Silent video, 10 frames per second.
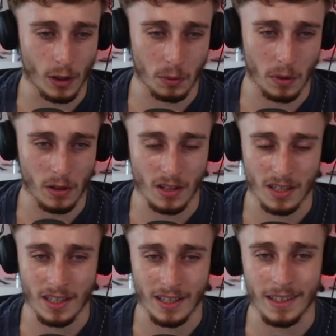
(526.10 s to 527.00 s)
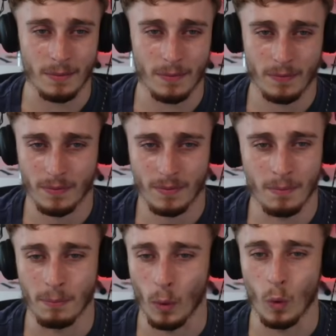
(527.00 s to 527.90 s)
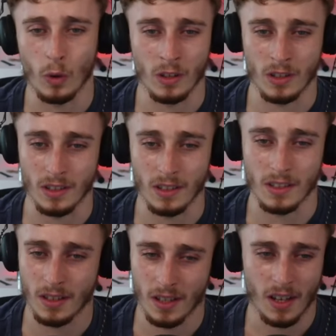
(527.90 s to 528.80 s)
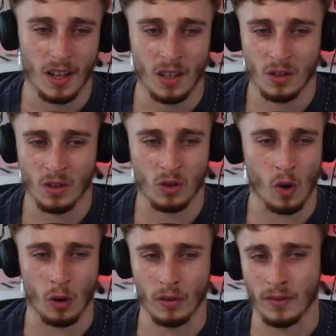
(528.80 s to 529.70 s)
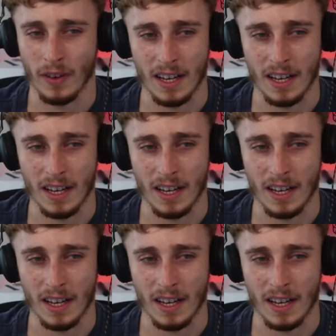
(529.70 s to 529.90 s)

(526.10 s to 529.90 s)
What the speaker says: where you just see borders and just geography facts